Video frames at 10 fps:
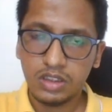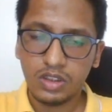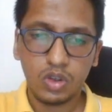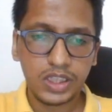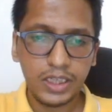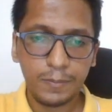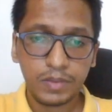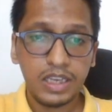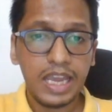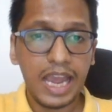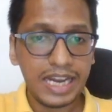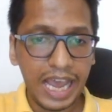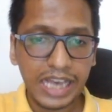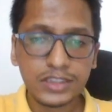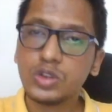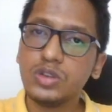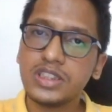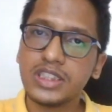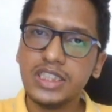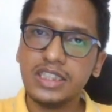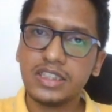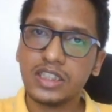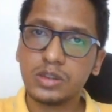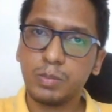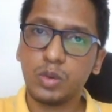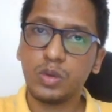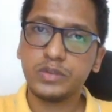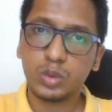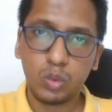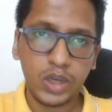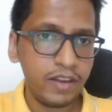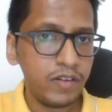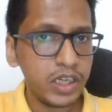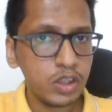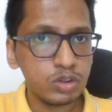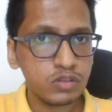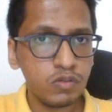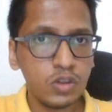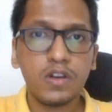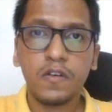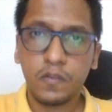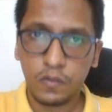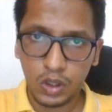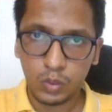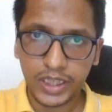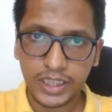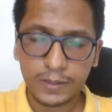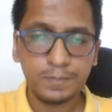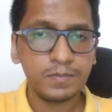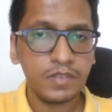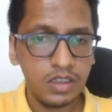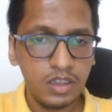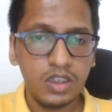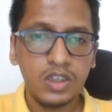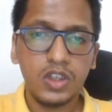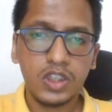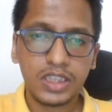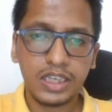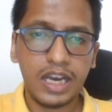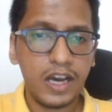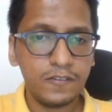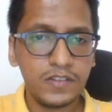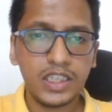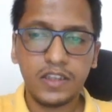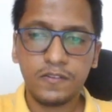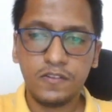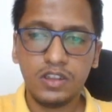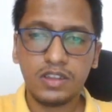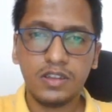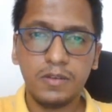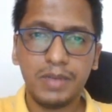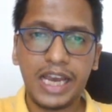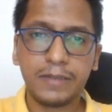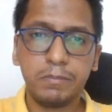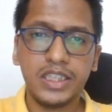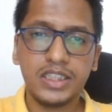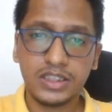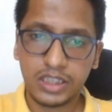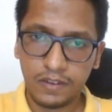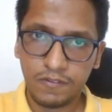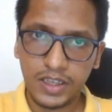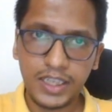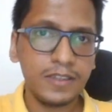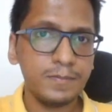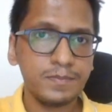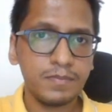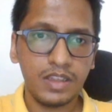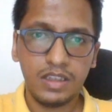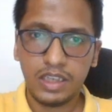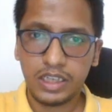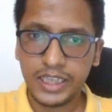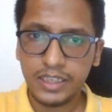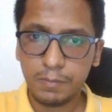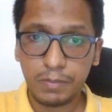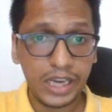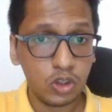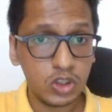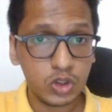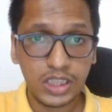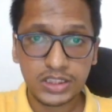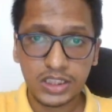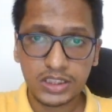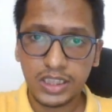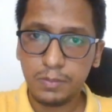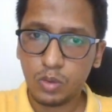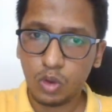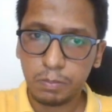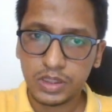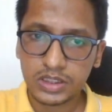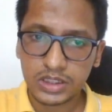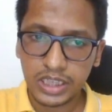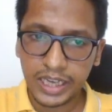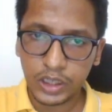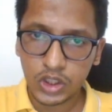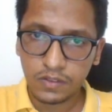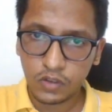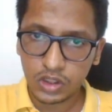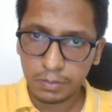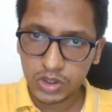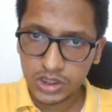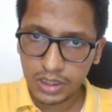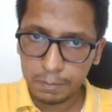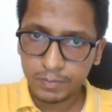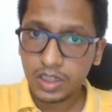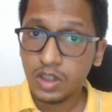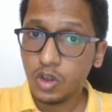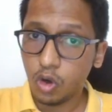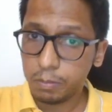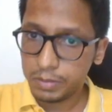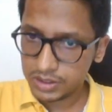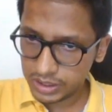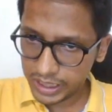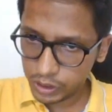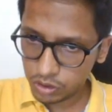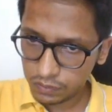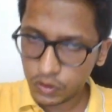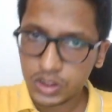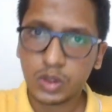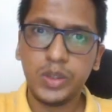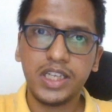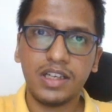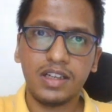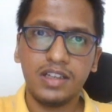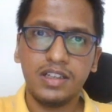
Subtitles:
Okay, and as you will see, this proves very useful for white. Okay, after e4, black plays e5. Again, black also does the same, opens the diagonal for the bishop, opens the diagonal for the queen.